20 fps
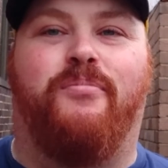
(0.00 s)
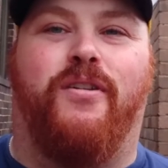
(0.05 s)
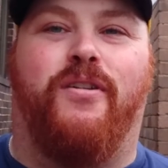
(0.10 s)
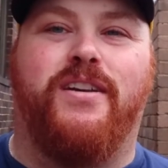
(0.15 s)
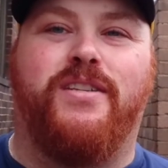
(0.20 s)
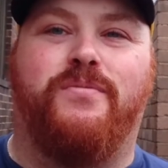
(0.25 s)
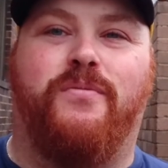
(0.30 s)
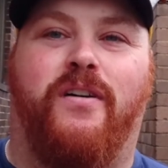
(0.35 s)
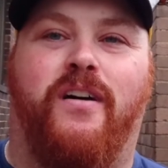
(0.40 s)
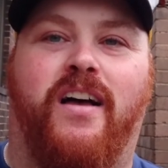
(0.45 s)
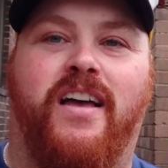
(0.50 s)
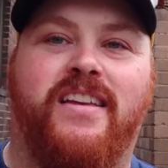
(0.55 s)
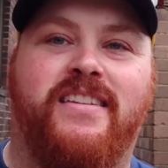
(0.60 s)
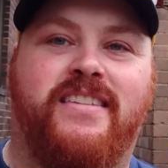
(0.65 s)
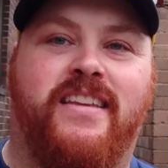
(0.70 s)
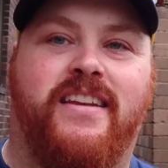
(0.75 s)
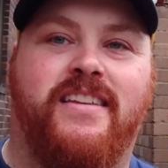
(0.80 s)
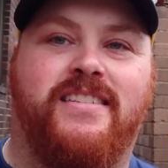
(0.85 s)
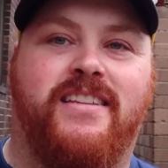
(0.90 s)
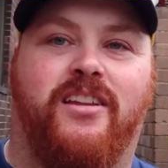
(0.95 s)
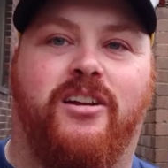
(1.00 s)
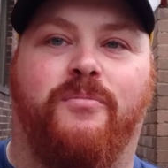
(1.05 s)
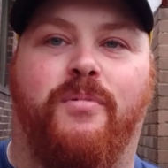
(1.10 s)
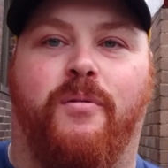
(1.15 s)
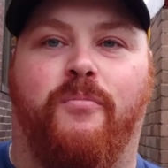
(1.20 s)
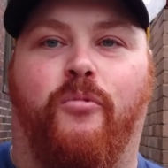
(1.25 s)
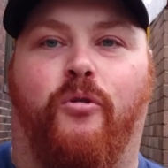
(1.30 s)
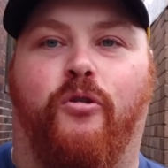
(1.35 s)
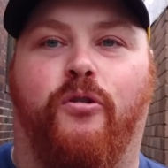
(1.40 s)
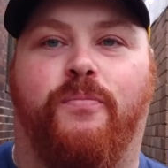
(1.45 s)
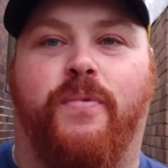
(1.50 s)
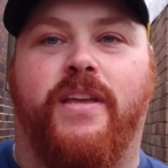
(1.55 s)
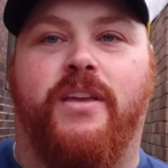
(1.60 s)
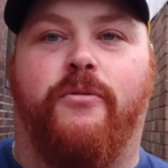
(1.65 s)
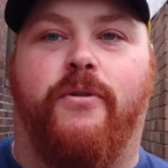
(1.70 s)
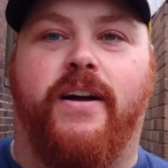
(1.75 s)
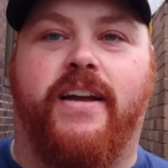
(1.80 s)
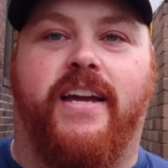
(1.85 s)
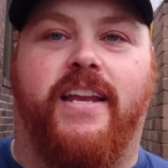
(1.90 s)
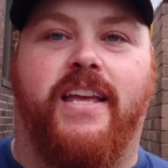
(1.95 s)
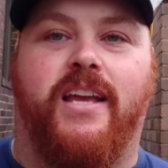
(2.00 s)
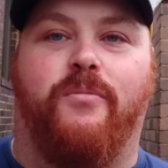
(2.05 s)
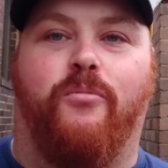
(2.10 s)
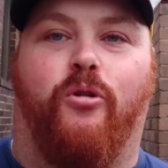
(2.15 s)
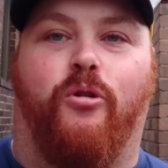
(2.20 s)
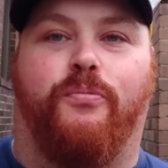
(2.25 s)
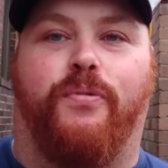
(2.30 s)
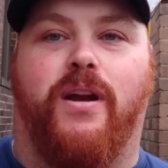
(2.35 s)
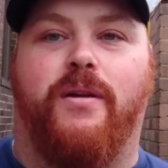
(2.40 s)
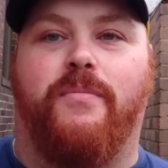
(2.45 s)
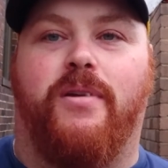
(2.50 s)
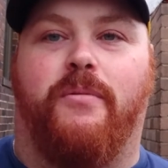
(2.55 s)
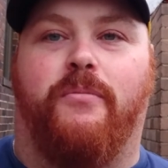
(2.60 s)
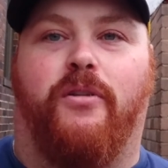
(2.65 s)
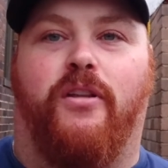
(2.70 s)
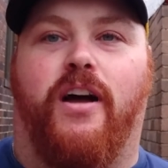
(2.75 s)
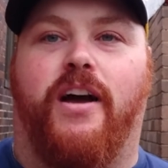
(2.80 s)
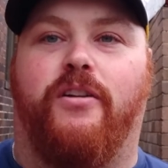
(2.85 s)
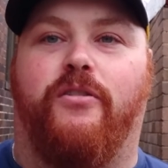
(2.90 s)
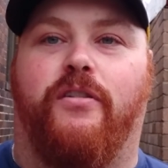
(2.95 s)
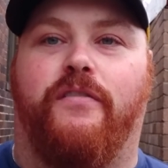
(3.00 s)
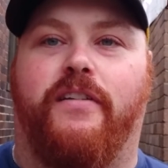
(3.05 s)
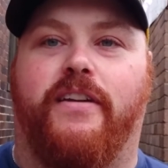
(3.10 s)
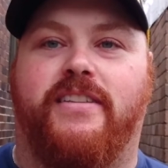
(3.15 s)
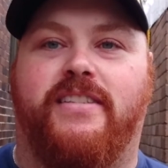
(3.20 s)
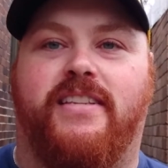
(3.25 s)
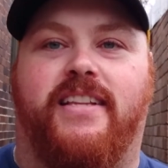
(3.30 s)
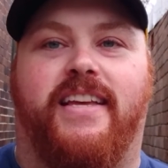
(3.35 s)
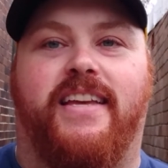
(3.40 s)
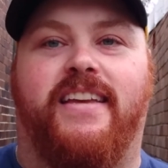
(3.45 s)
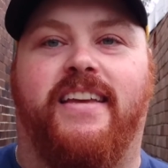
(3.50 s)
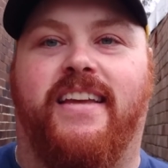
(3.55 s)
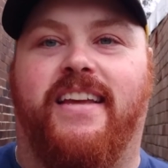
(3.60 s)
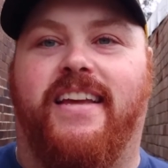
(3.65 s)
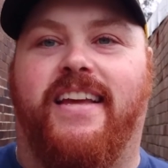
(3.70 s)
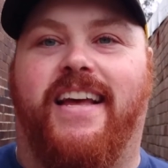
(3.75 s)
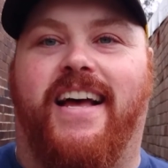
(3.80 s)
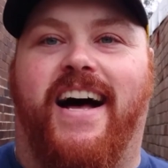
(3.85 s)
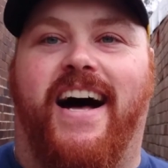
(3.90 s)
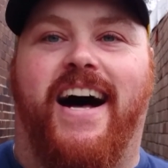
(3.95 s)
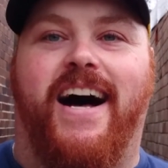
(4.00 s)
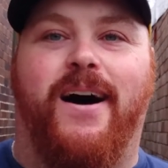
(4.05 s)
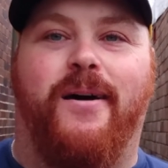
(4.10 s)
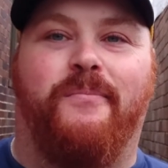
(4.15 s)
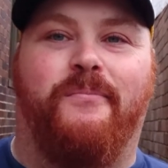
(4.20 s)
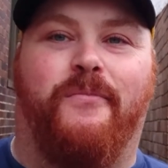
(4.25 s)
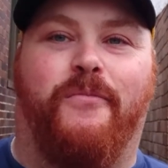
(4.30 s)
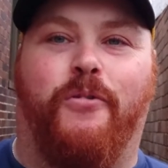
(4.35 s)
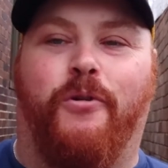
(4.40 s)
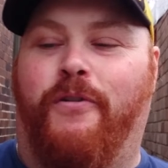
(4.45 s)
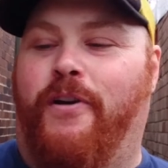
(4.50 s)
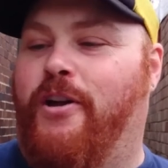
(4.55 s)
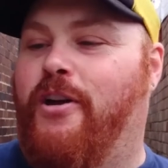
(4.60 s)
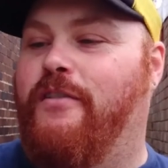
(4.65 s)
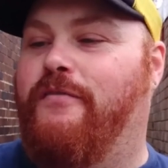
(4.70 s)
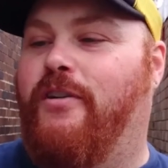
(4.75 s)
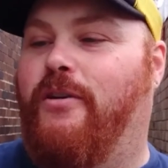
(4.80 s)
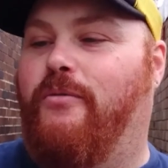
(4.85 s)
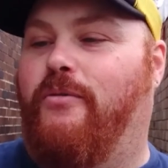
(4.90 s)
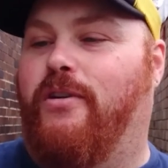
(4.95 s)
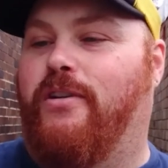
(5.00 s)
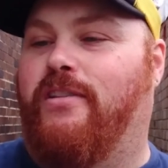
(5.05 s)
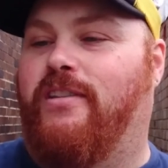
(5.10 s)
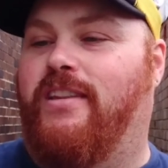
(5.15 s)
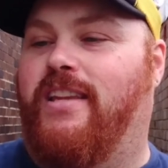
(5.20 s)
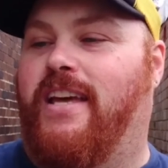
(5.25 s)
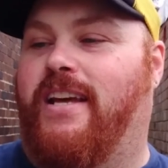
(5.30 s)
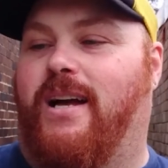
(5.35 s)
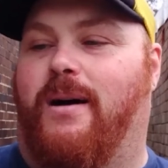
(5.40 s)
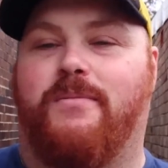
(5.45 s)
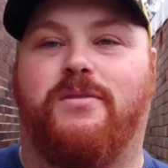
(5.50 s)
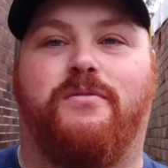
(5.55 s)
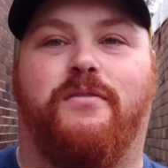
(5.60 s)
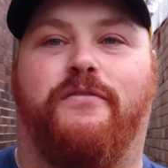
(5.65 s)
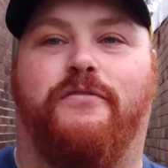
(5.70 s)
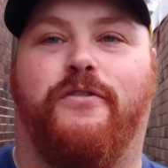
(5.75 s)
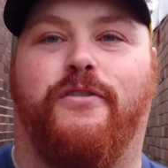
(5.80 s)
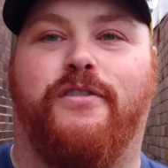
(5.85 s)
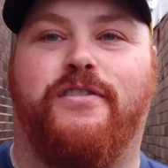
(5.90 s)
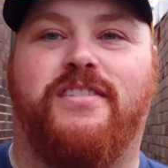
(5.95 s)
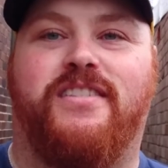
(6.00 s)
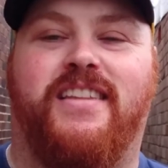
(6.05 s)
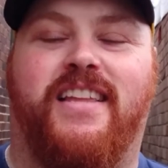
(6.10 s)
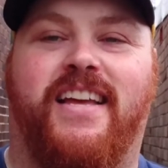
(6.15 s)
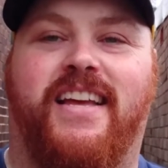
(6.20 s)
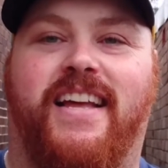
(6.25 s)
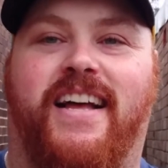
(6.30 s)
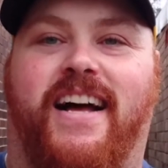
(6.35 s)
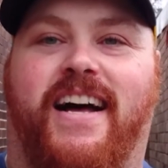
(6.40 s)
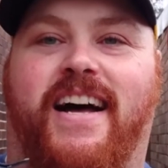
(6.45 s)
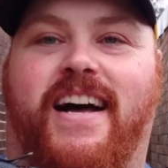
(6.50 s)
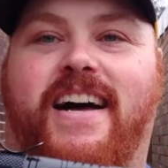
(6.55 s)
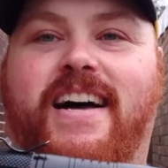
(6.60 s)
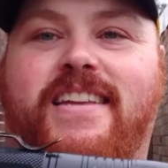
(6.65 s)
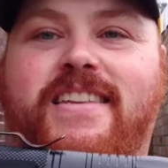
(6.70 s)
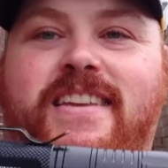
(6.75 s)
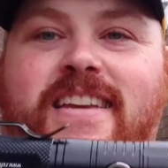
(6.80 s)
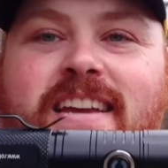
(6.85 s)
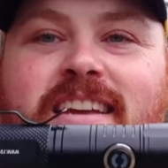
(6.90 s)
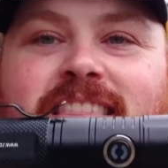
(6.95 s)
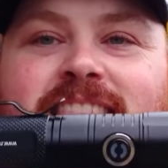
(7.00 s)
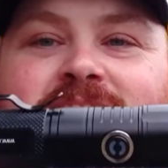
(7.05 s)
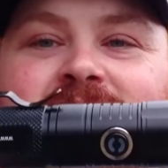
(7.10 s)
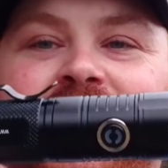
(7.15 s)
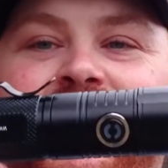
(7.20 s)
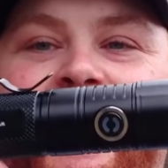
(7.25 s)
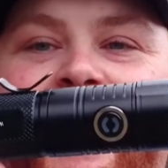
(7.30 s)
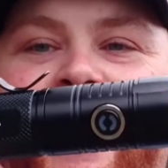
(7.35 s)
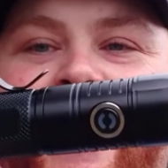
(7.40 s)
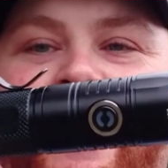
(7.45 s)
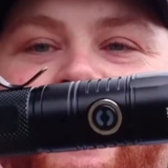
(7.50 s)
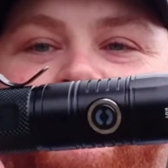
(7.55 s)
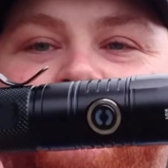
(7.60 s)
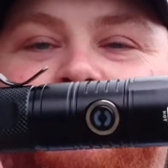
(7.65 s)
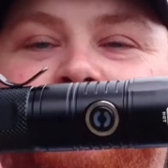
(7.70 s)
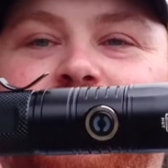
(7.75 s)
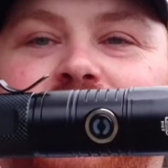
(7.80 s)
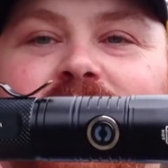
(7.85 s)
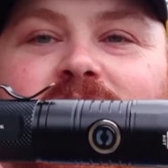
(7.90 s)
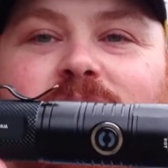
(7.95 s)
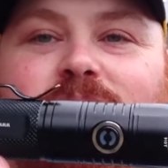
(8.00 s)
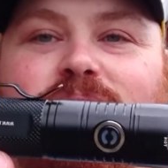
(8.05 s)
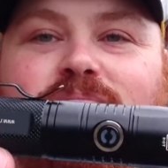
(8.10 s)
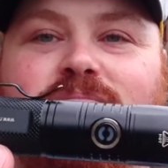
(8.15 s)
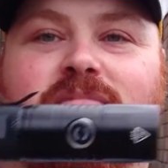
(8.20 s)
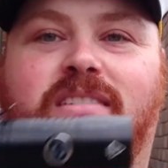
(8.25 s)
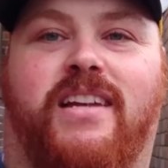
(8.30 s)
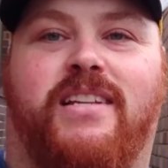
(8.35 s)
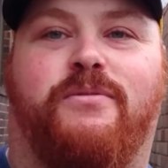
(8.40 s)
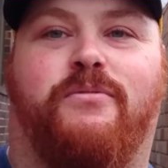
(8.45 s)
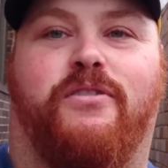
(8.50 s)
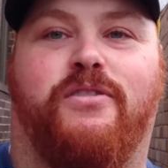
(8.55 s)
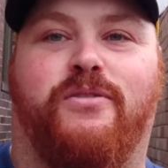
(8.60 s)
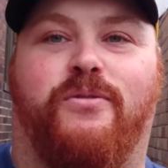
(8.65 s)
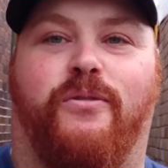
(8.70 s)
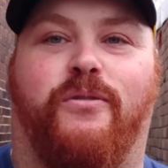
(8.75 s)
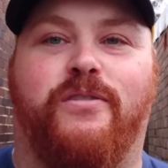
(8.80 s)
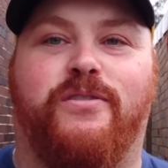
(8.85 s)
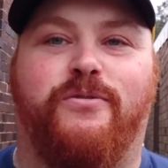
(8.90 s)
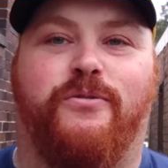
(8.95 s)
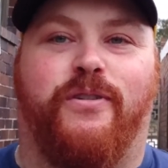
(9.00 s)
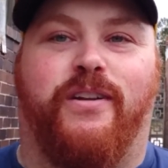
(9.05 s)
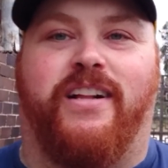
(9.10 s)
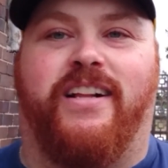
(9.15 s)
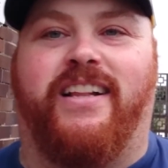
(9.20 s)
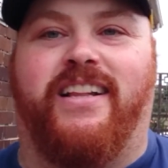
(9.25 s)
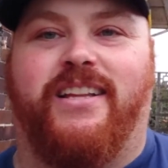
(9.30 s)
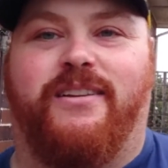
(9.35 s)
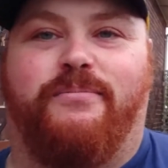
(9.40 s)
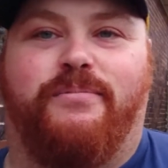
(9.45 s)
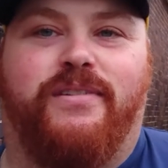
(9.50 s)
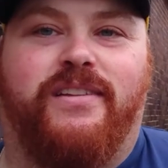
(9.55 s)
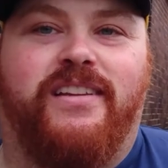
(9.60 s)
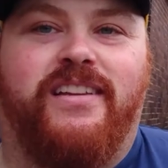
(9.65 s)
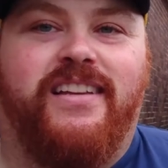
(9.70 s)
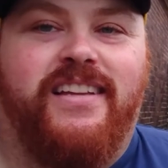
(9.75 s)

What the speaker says: Price wise, it is a little bit more, but you are getting a more premium light, obviously. We'll run over what it comes with first. You get the clip, that's what it's called a clip.